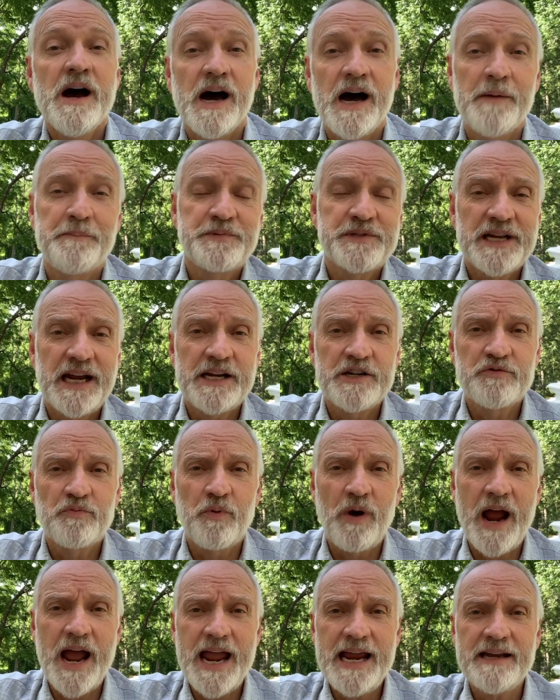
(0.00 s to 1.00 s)
upstage
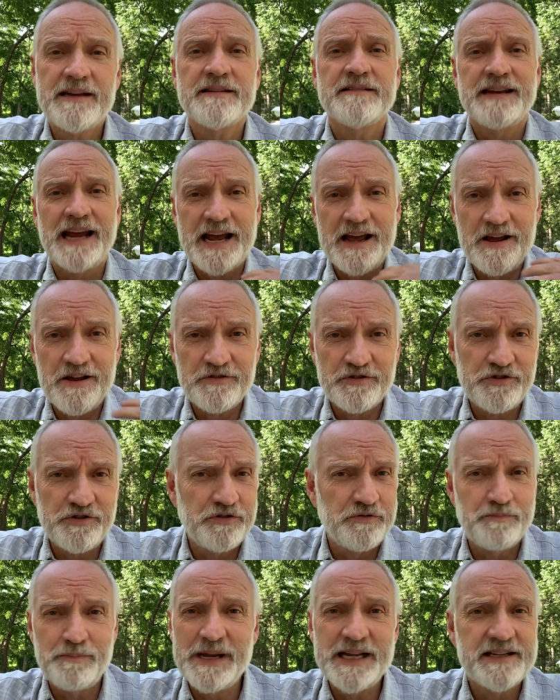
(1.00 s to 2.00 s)
right down
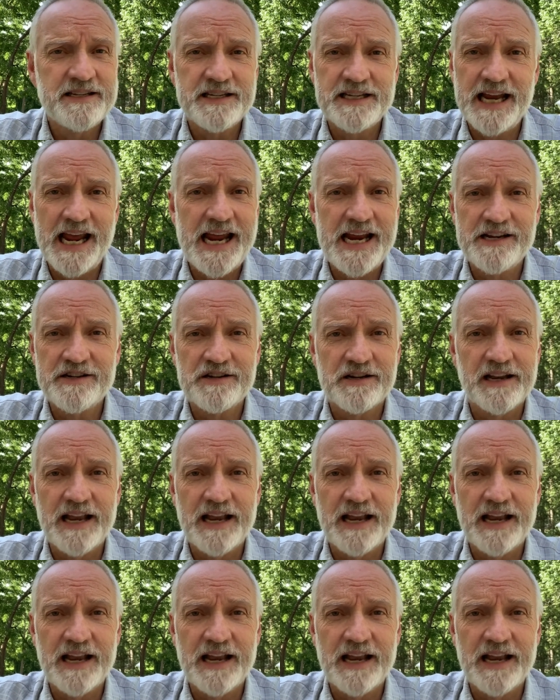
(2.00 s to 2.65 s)
to midstage